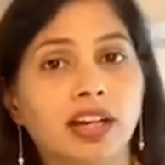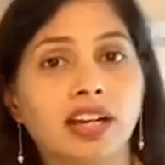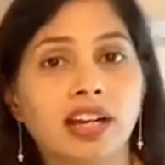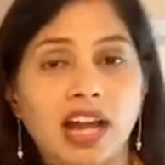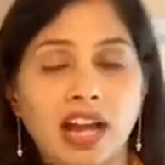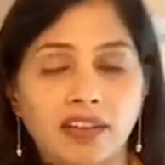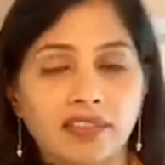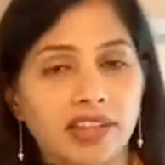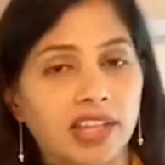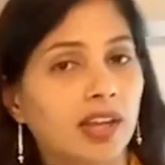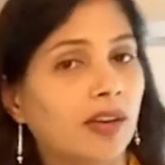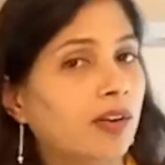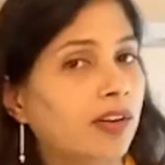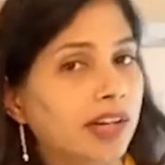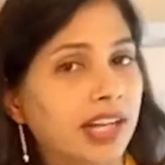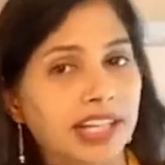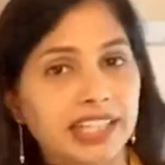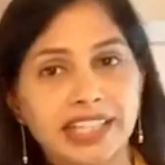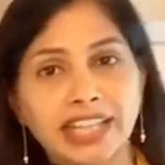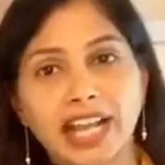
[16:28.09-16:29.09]
agave or
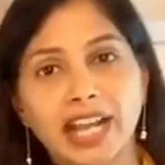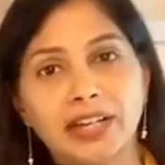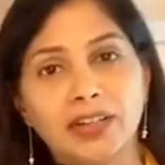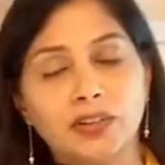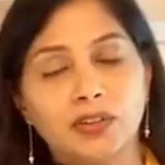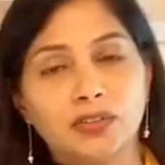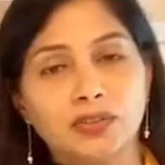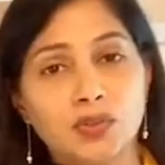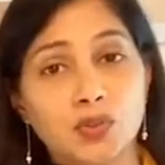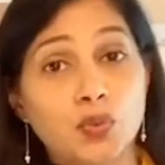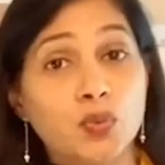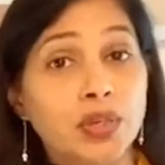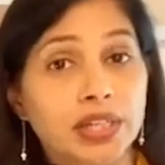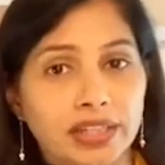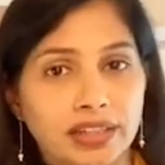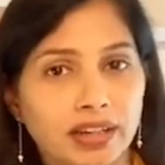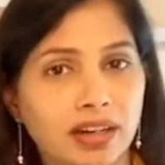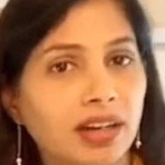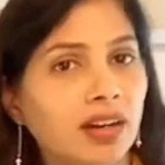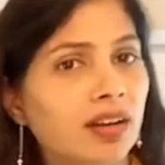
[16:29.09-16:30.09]
any kind of
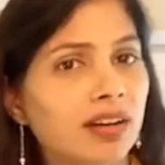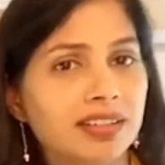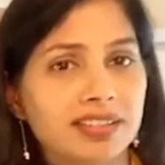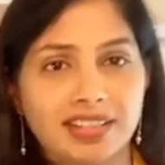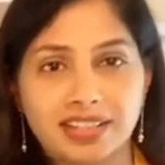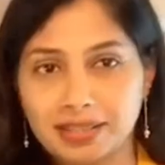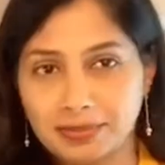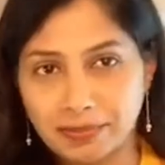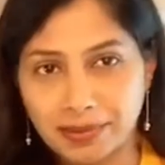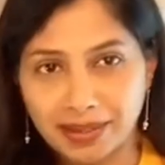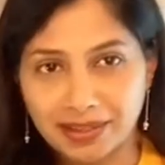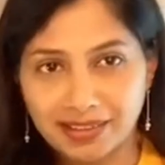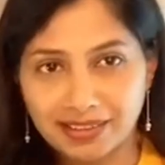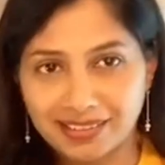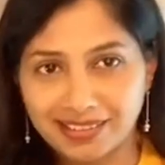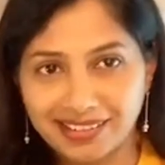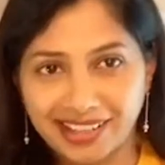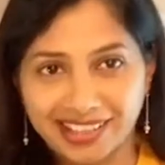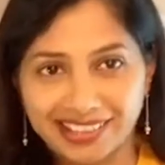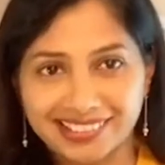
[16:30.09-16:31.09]
sweetener, or just
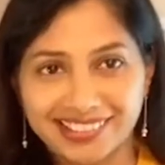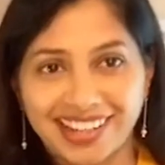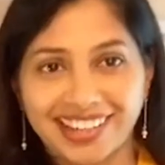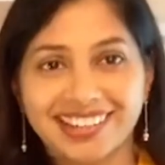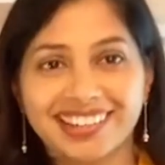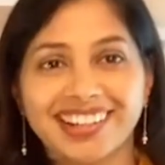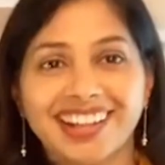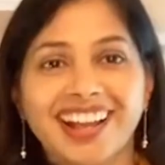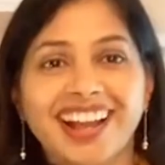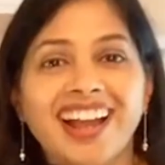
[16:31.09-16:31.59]
like that,